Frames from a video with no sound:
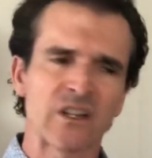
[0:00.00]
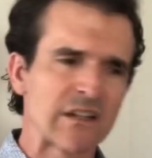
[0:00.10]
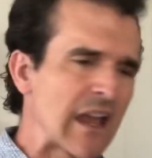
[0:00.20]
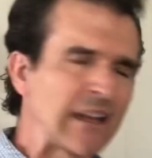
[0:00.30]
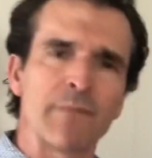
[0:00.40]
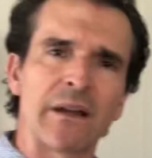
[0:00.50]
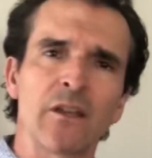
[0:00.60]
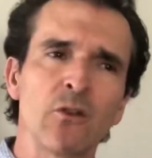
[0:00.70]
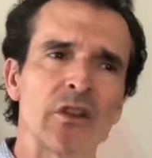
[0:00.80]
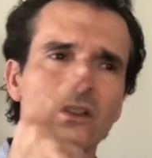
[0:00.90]
and anybody
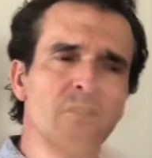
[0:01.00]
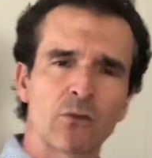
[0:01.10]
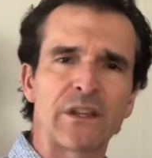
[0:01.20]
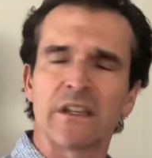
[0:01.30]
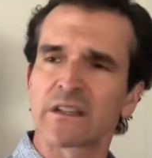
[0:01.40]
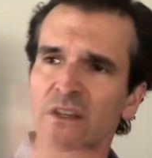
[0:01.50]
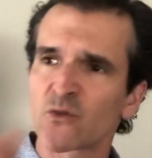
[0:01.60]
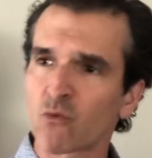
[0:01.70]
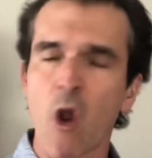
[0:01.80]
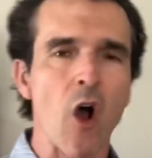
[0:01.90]
who disagrees is
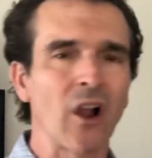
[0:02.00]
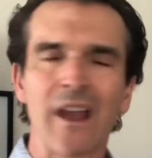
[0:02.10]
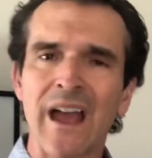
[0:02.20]
wrong.